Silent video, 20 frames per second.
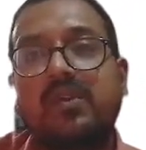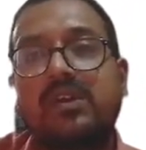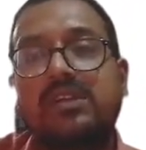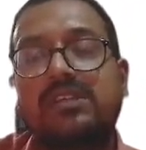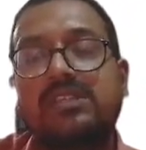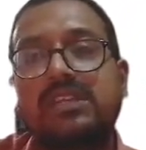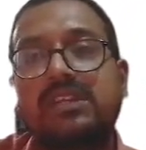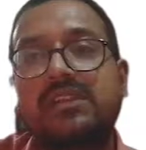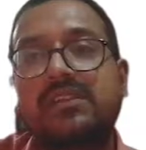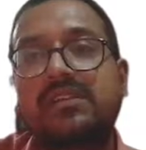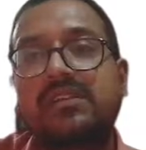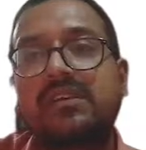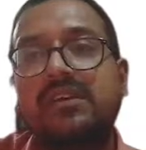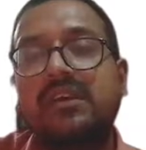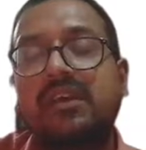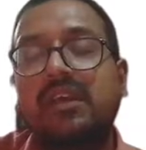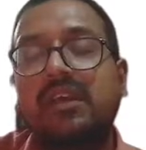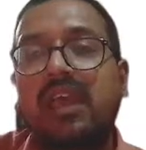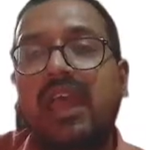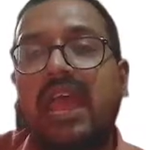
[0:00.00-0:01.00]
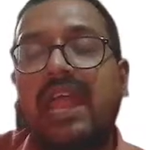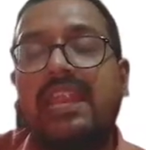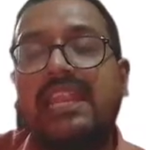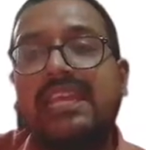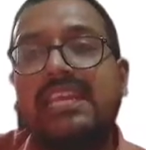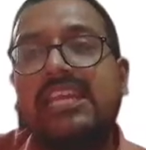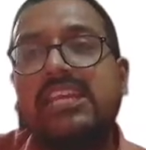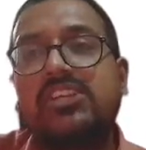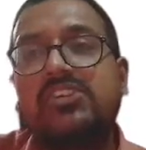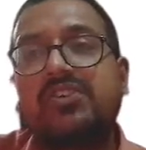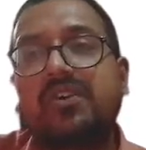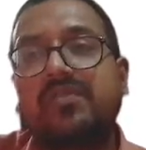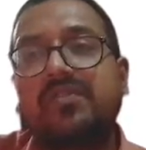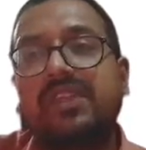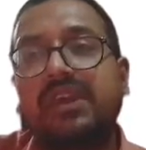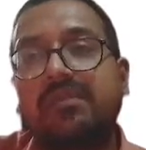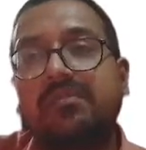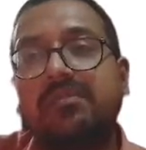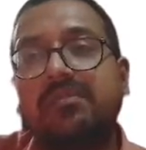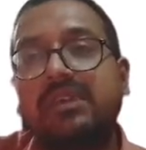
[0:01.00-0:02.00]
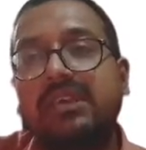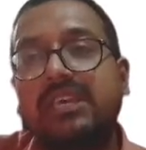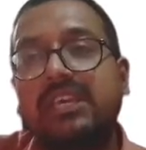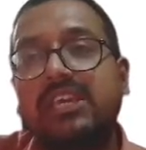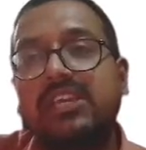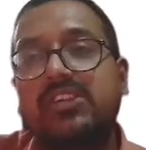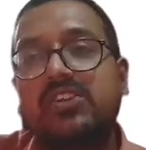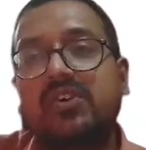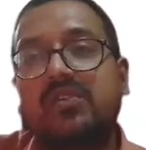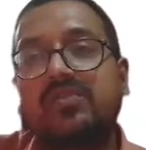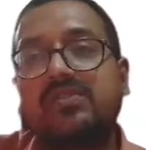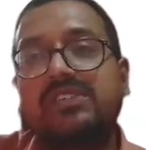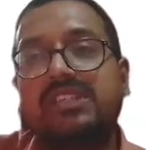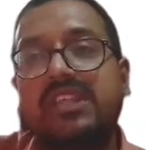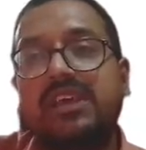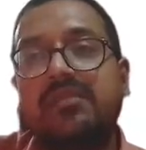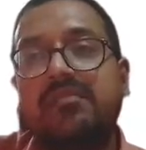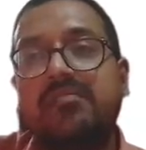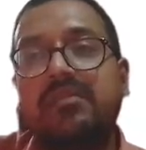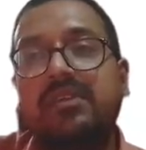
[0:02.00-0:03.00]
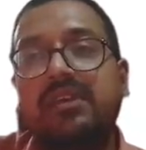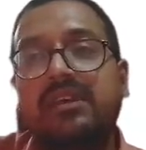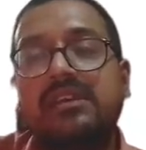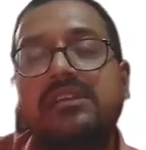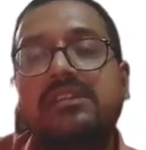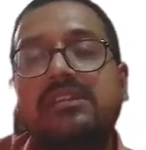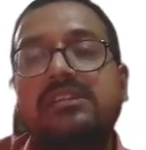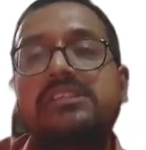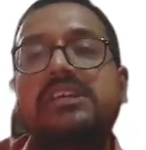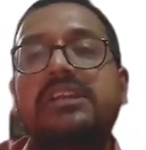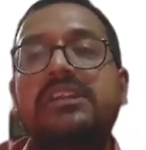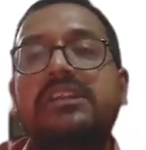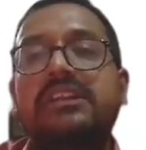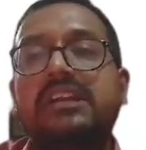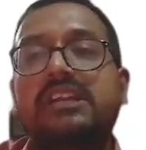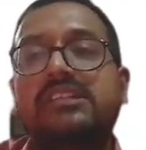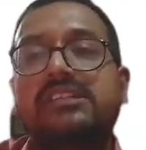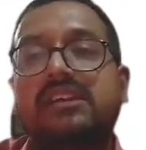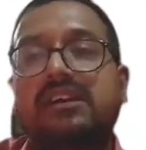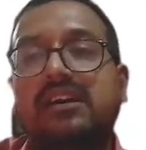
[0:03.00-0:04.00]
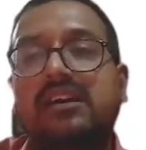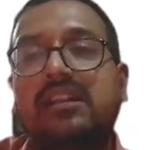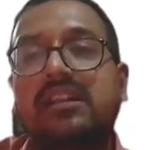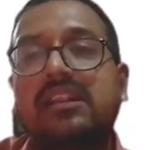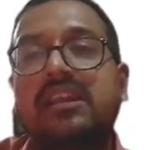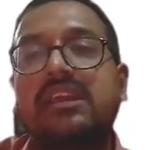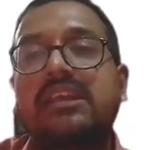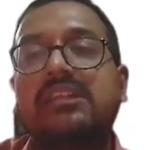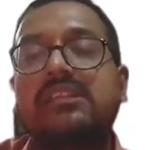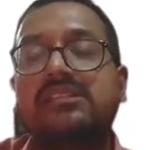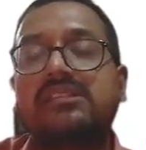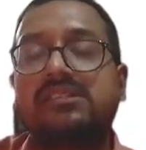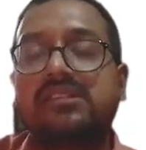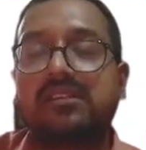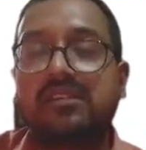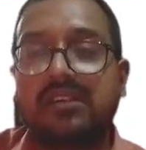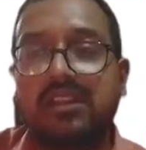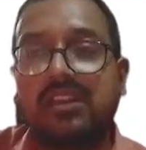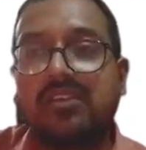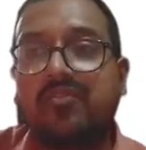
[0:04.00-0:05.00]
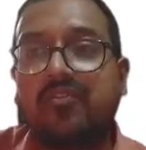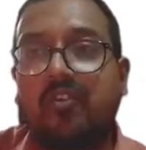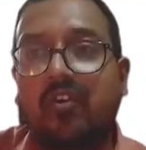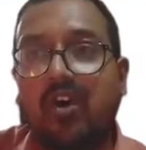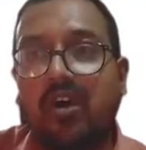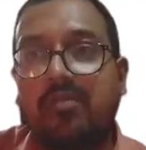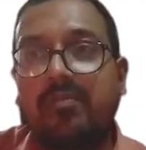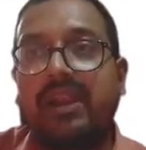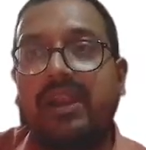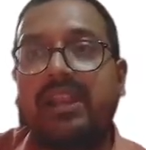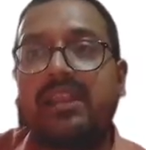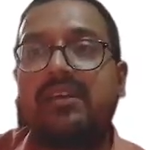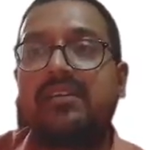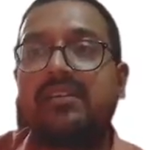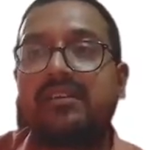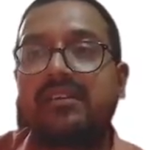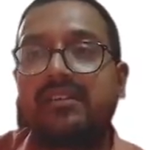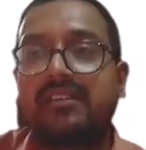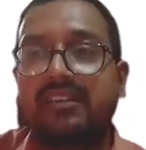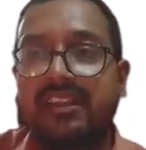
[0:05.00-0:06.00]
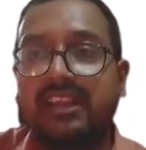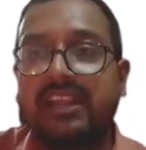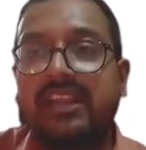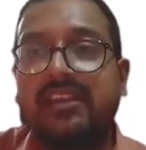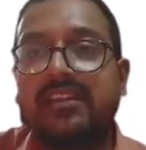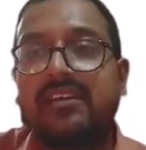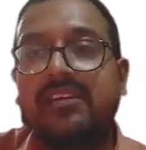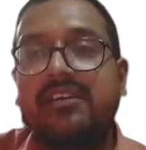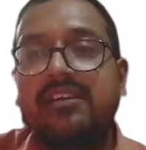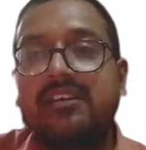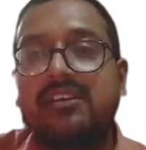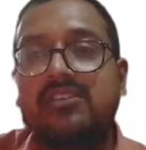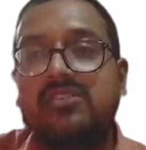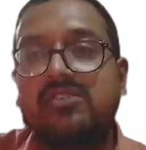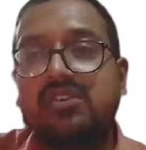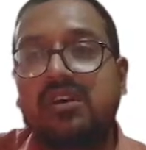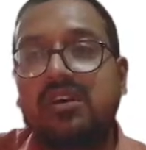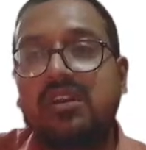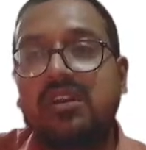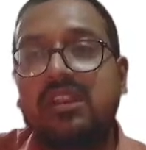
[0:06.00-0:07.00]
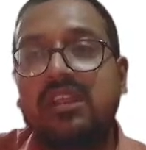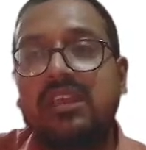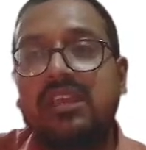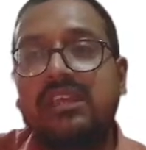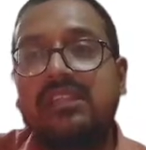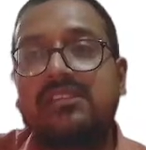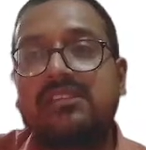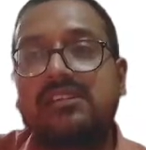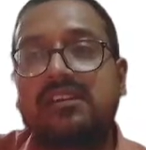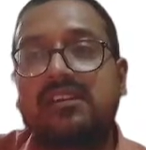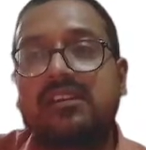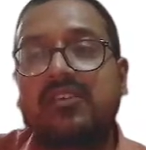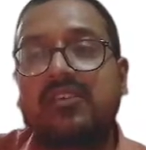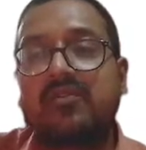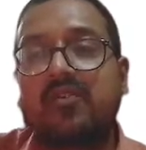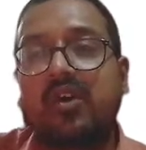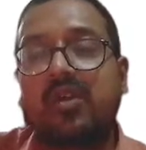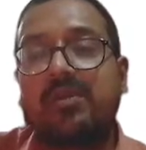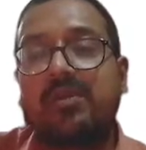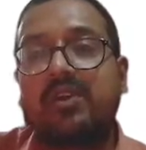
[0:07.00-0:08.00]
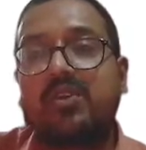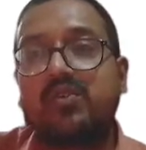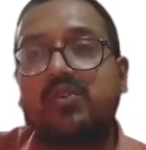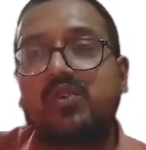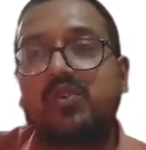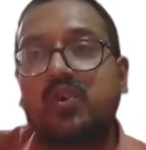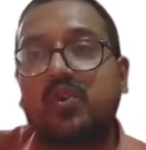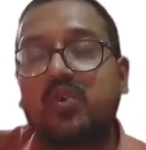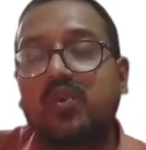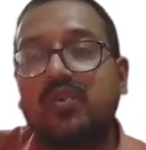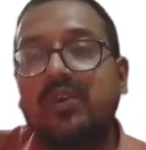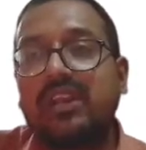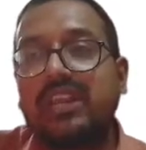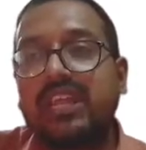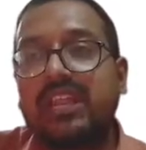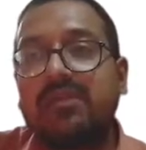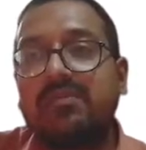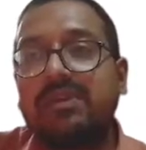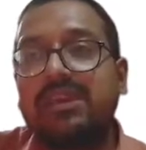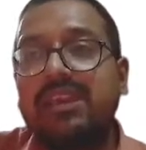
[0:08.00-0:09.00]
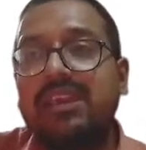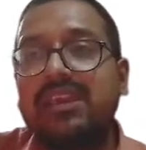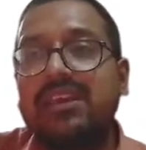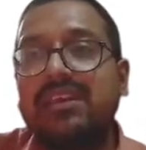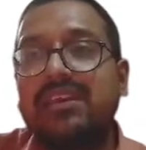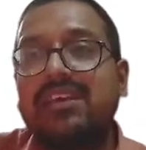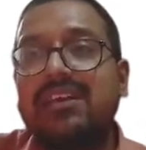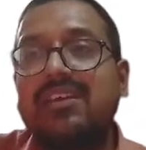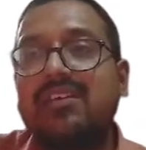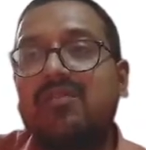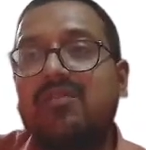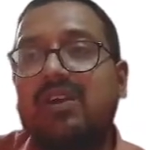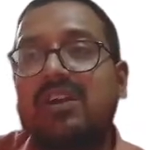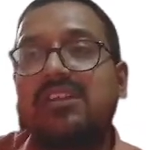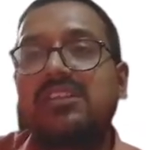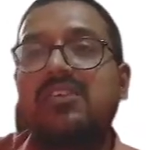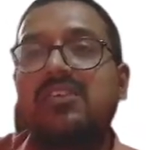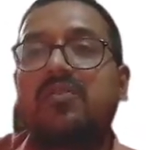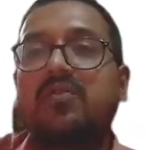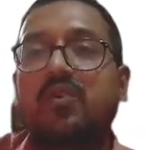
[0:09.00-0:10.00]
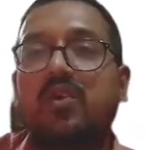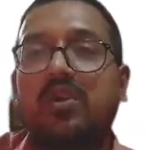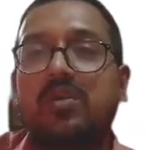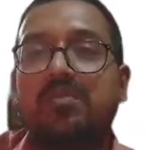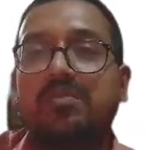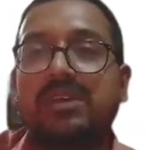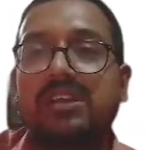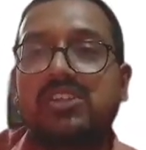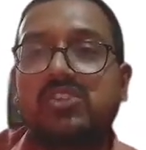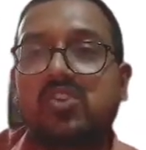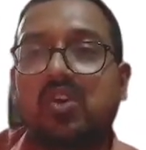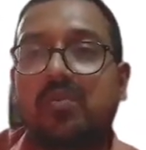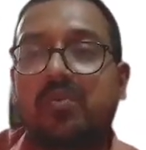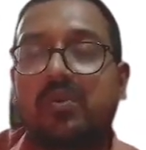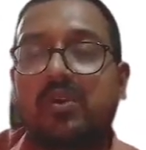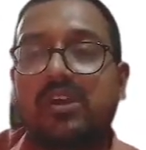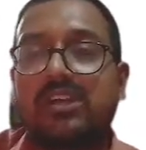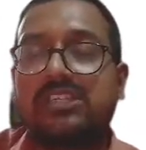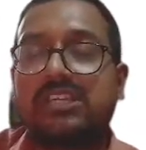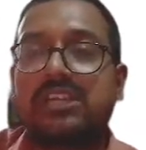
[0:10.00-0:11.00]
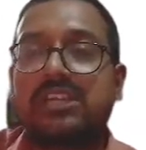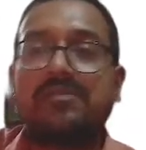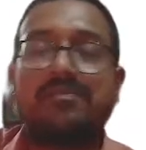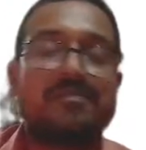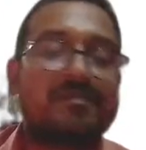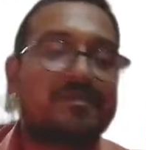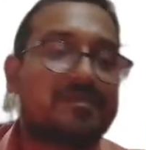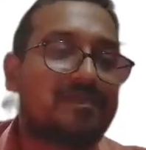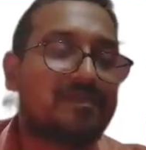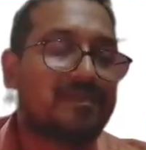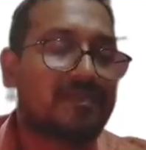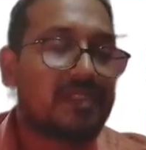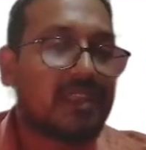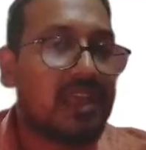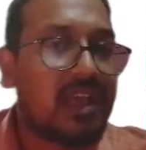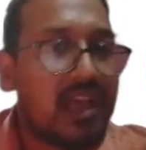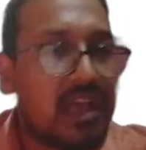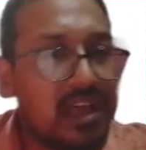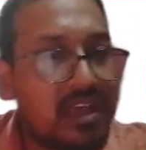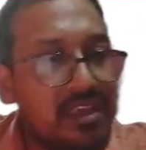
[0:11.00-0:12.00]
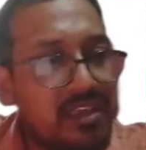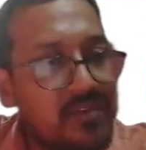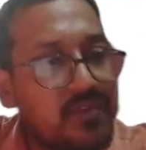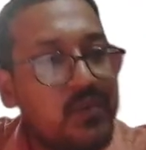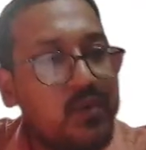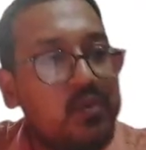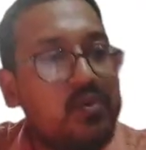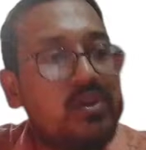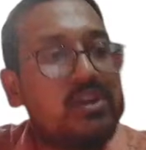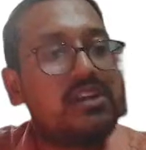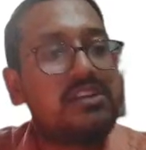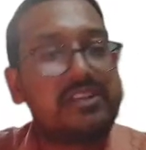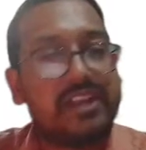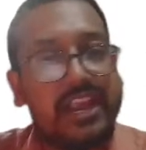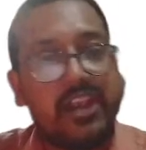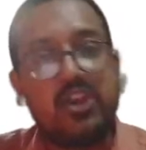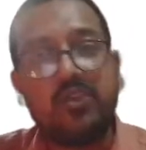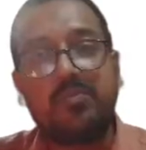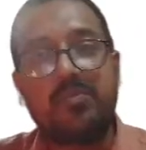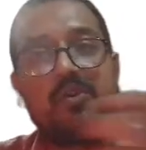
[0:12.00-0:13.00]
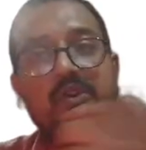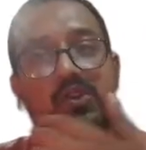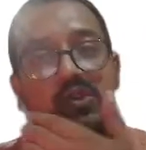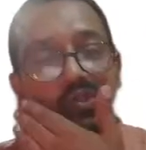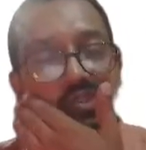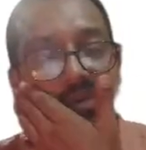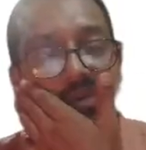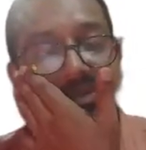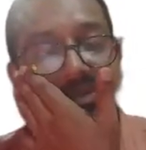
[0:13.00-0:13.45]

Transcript: Production. And each of them generates earning in certain format, right? So earning in certain format. So who will tell me what are the four means of production? If you will try to produce